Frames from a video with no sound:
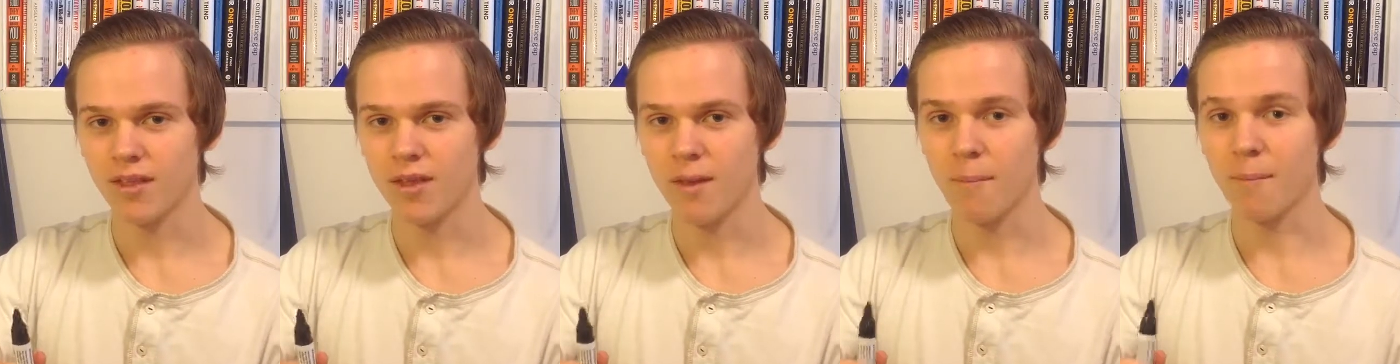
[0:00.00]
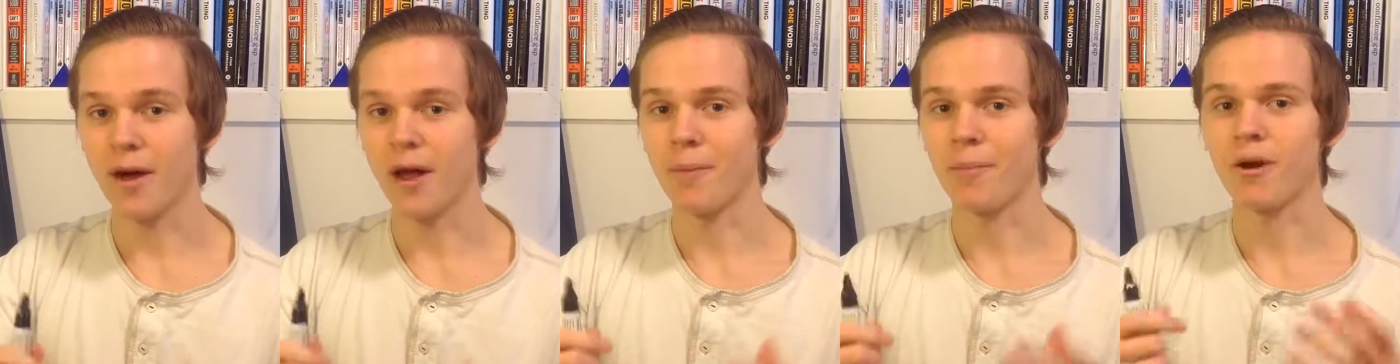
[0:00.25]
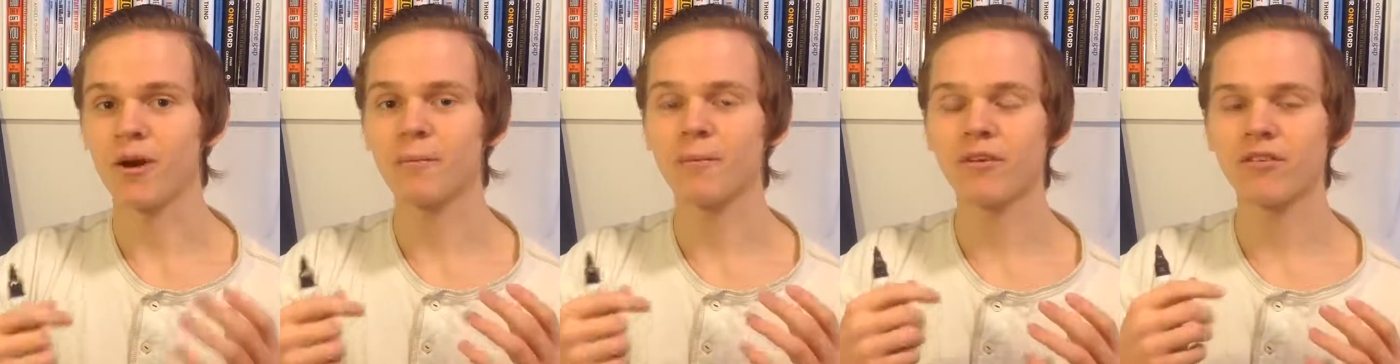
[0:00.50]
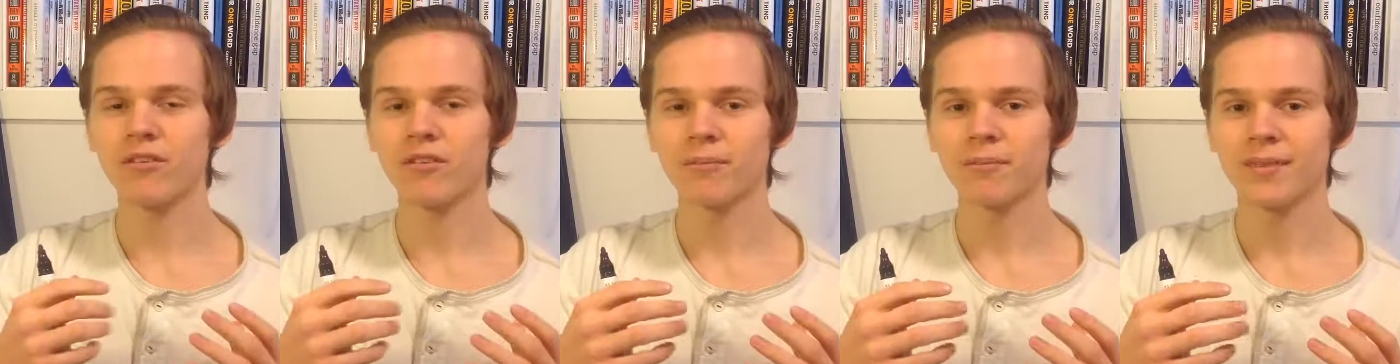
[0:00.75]
My
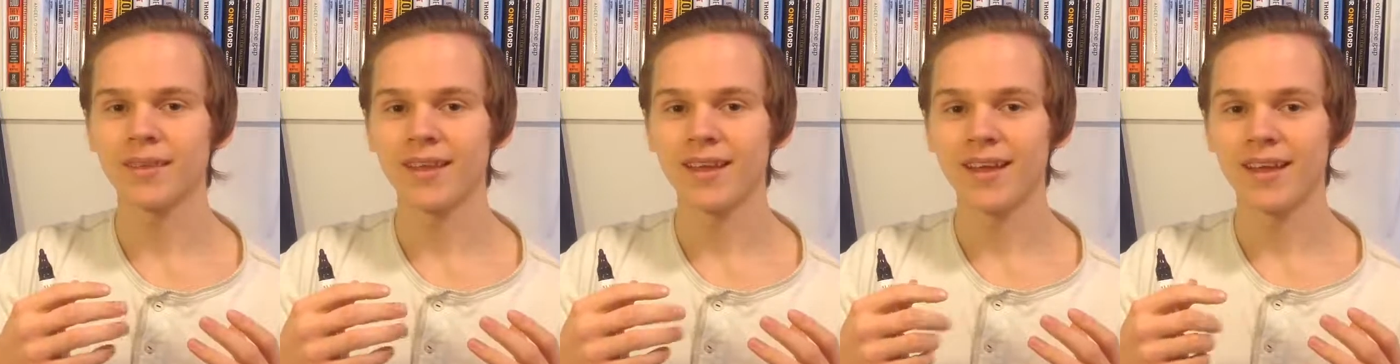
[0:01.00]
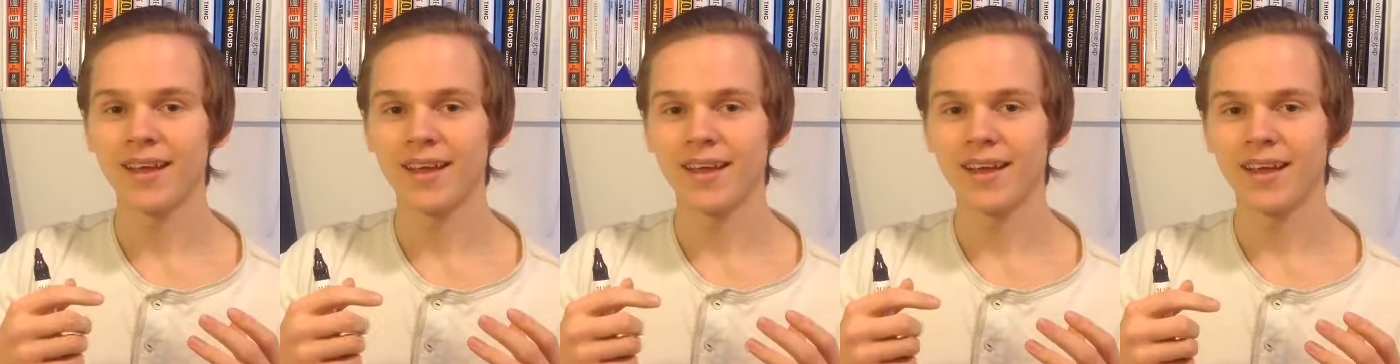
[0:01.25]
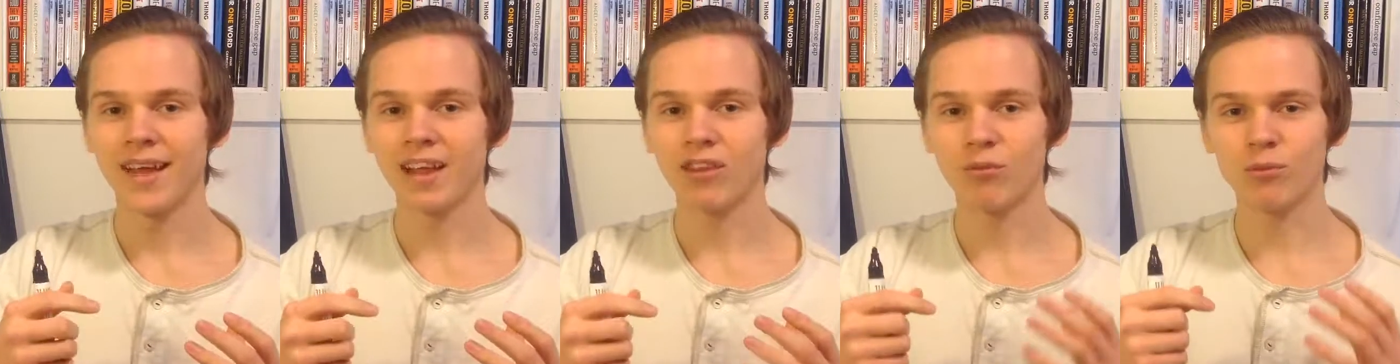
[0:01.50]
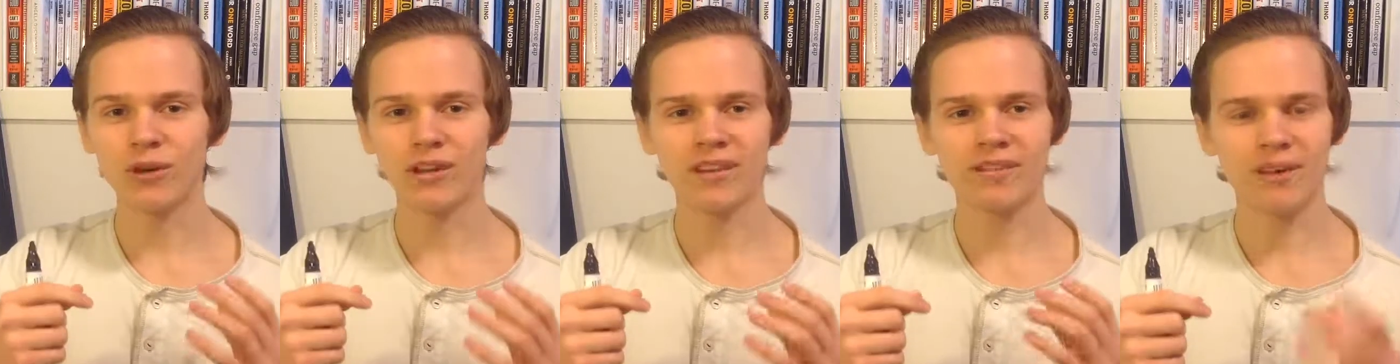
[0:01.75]
purpose? It's
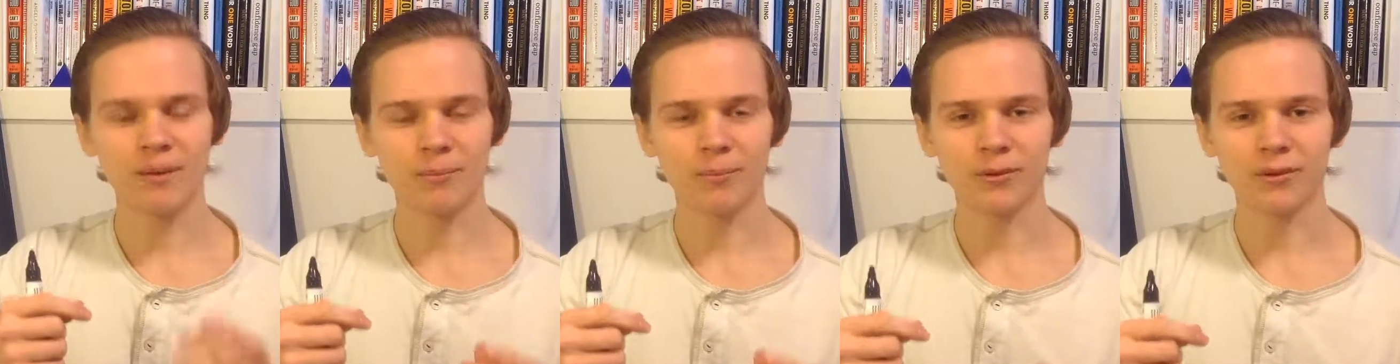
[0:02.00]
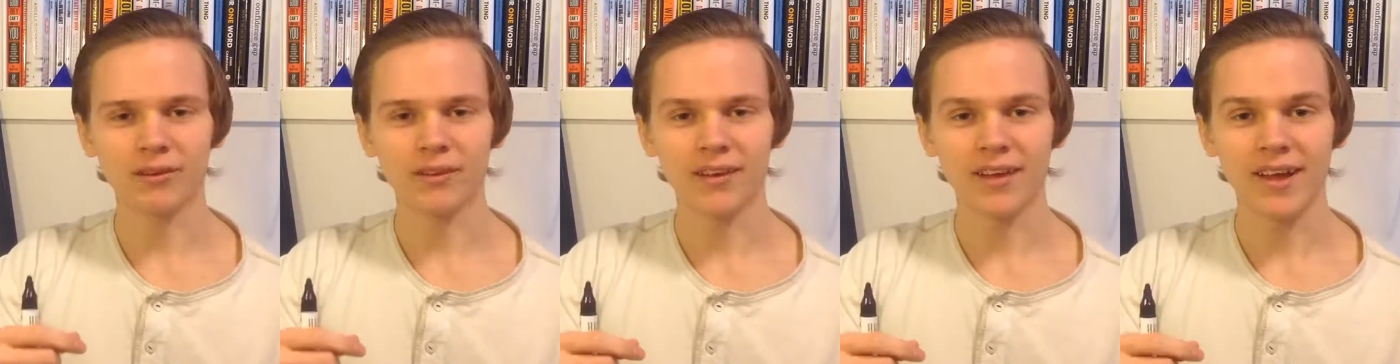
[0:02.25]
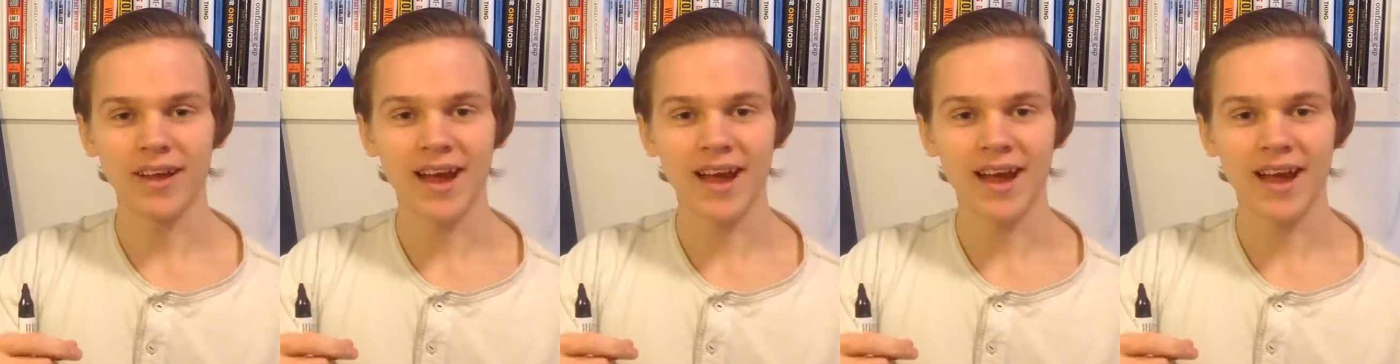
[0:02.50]
really simple.